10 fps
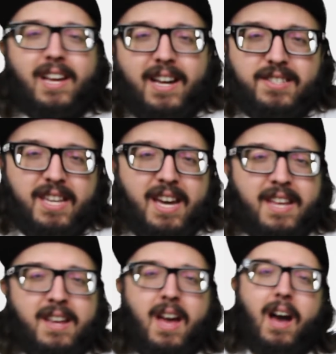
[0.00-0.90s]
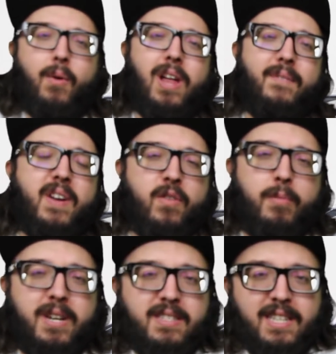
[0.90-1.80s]
Like I said, I will have
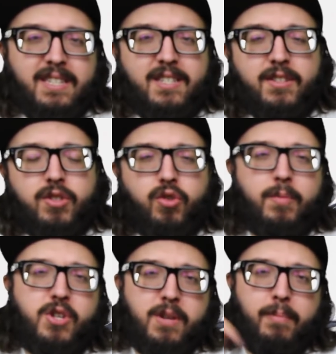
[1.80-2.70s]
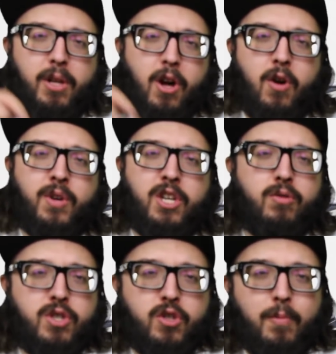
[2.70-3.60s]
everybody's links in the description below,
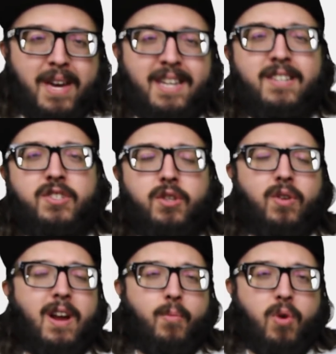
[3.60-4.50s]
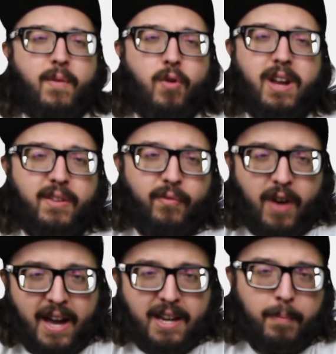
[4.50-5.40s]
YouTube and Instagram, wherever I can find.